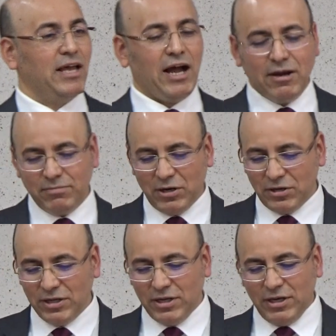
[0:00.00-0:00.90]
I'm
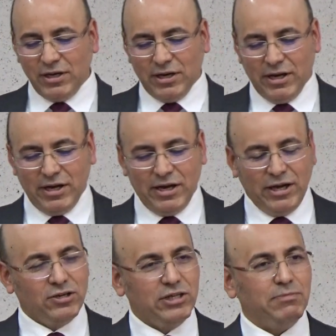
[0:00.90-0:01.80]
not
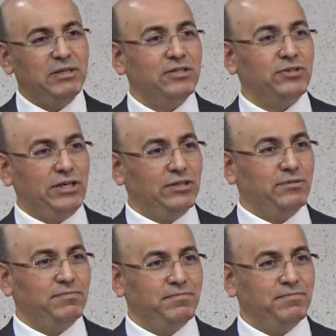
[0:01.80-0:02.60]
a good administrator.